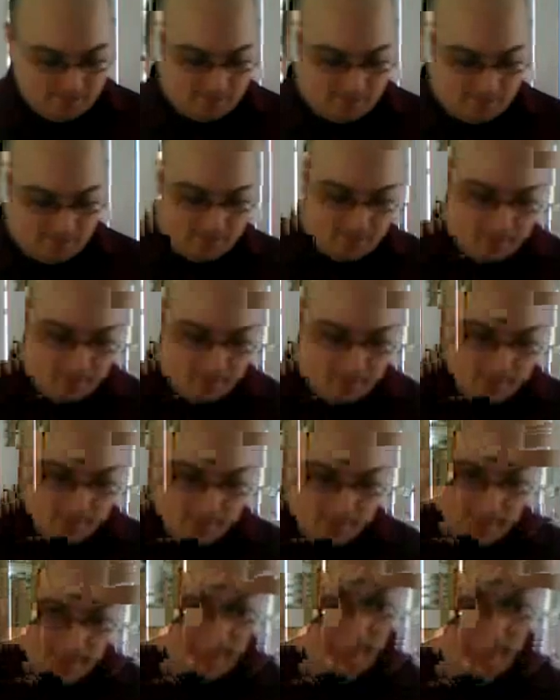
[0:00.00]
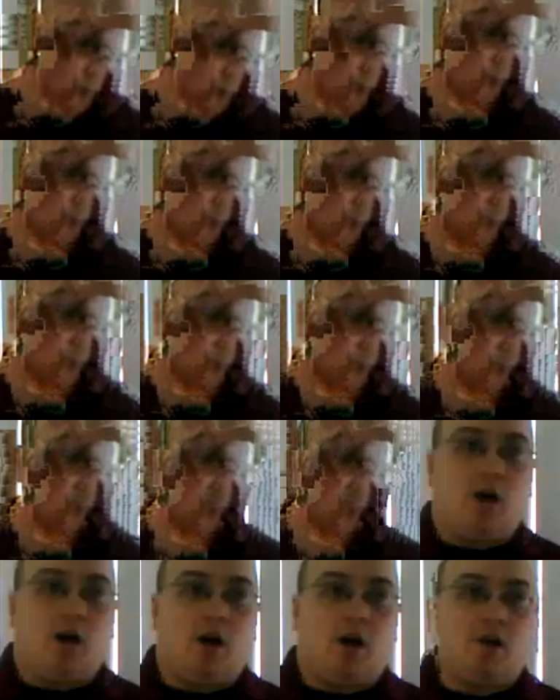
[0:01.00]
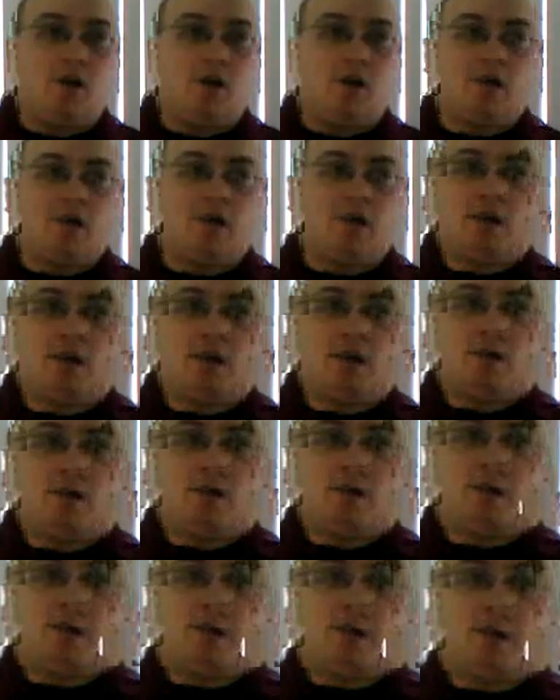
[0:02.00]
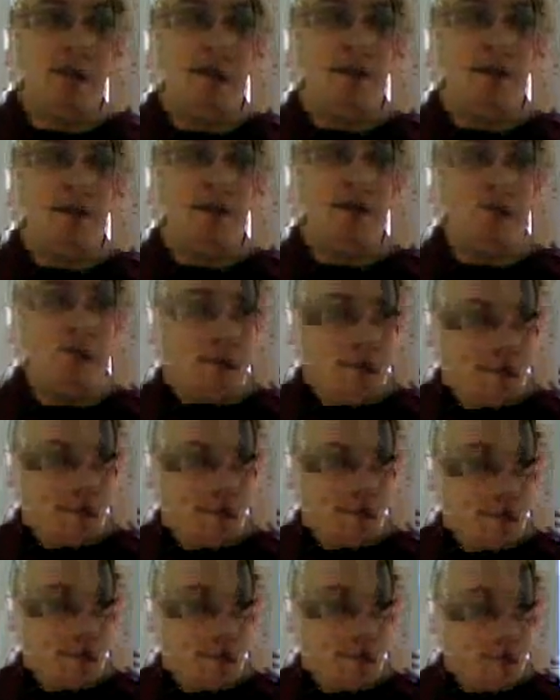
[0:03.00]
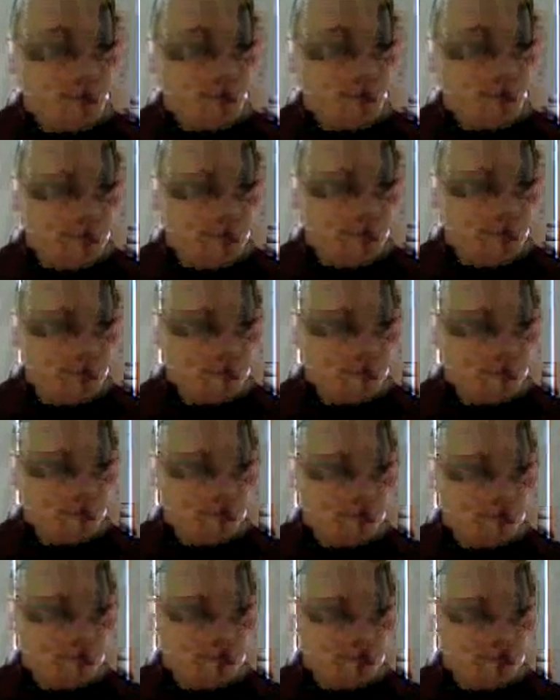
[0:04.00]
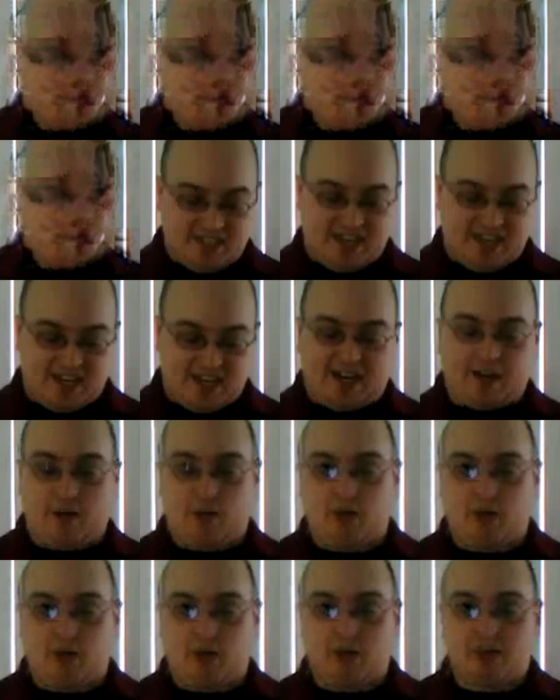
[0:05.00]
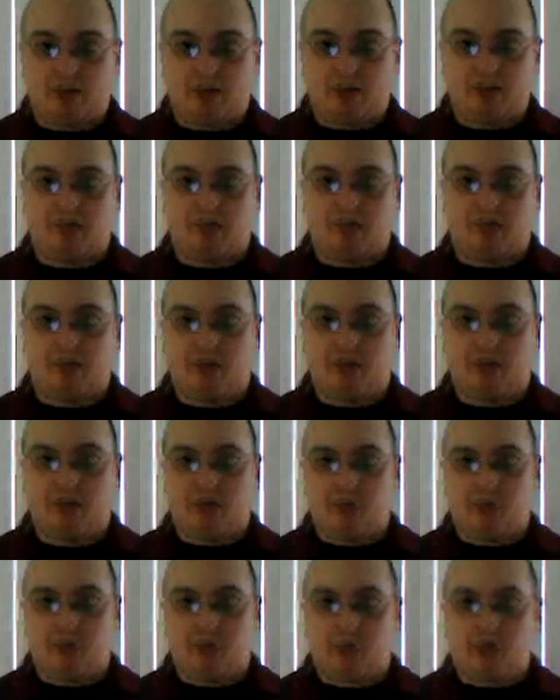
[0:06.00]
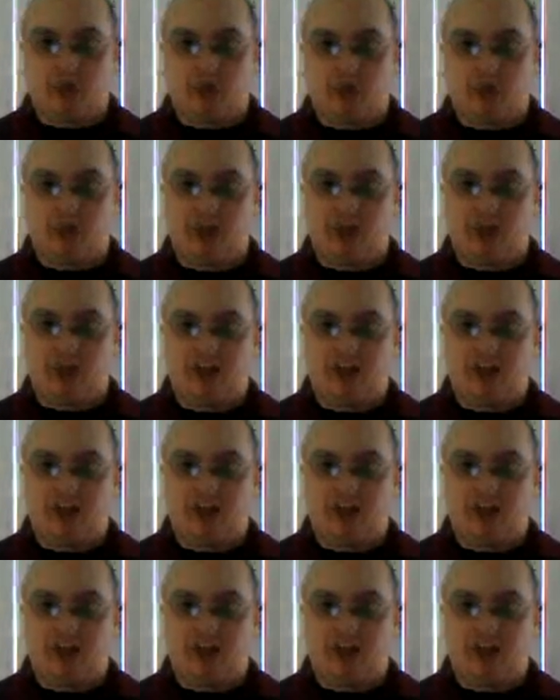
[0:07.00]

you need proper support of your management, and you need to be able to manage the change within your organization. Thank you for your time.